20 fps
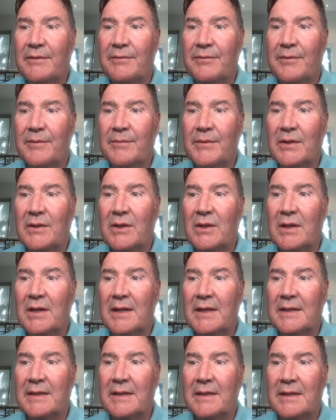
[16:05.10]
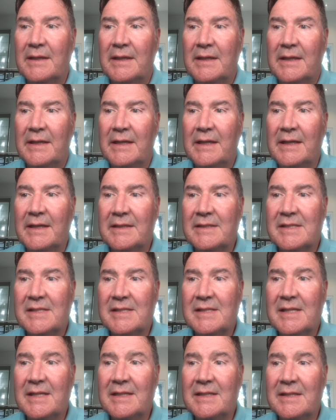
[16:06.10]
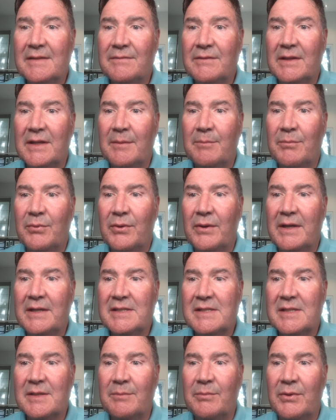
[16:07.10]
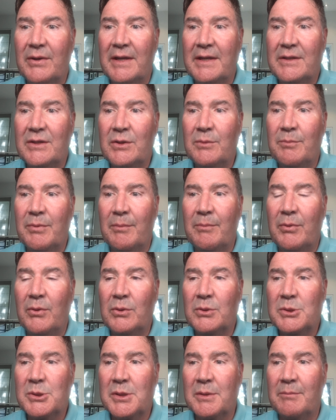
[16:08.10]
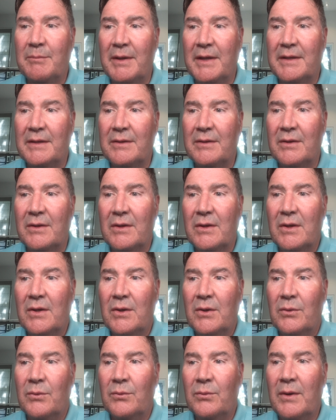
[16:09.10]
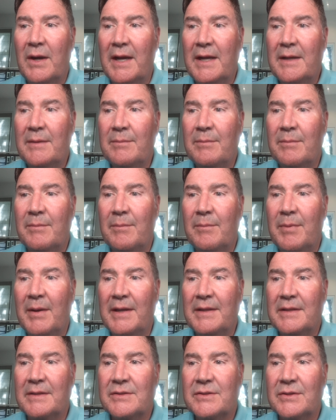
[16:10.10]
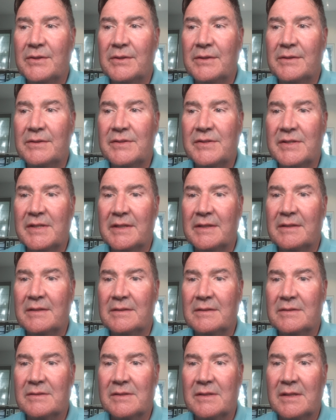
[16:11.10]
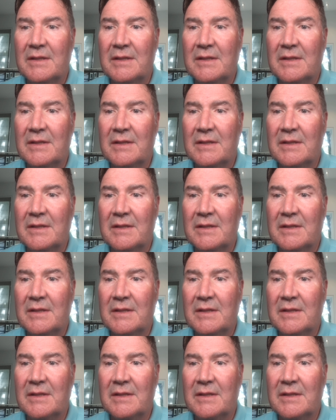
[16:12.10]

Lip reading: from the lawn. He instinctively pressed the brand new propulsion button right by the turn signal.